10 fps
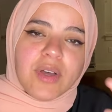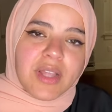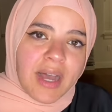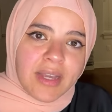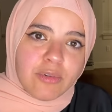
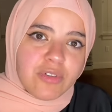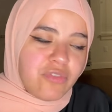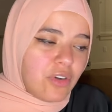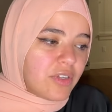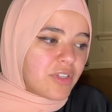What I will
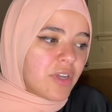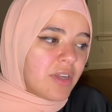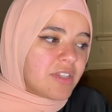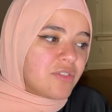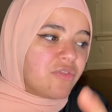focus
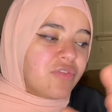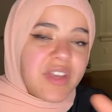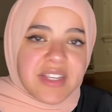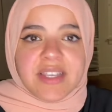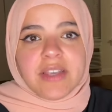on is
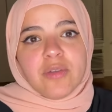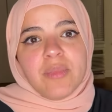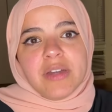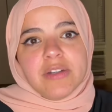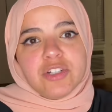fixing your
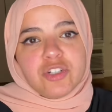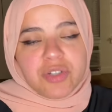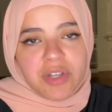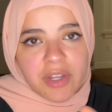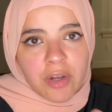marriage,
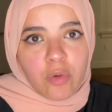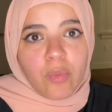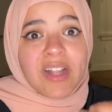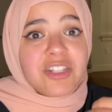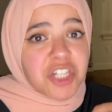treating her
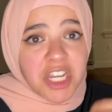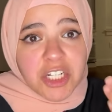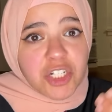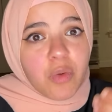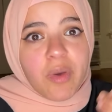well,
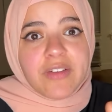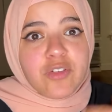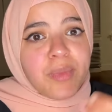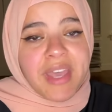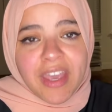changing
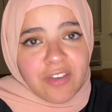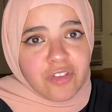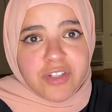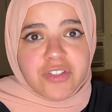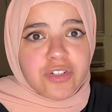whatever
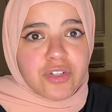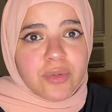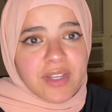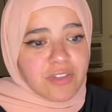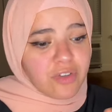behaviors you're
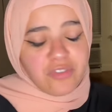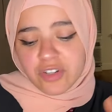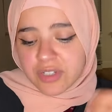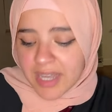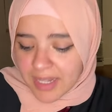doing. So if
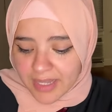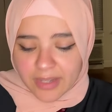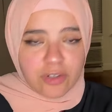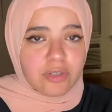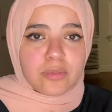you're
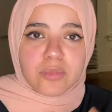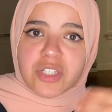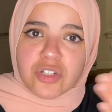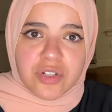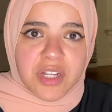yelling or you're
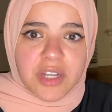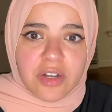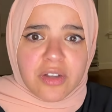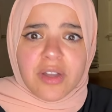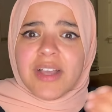
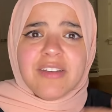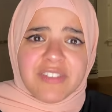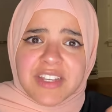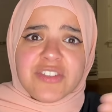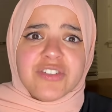mistreating her,
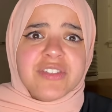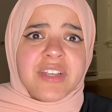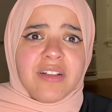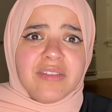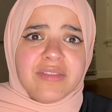fix
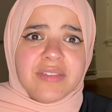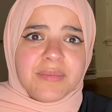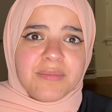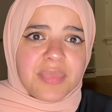yourself.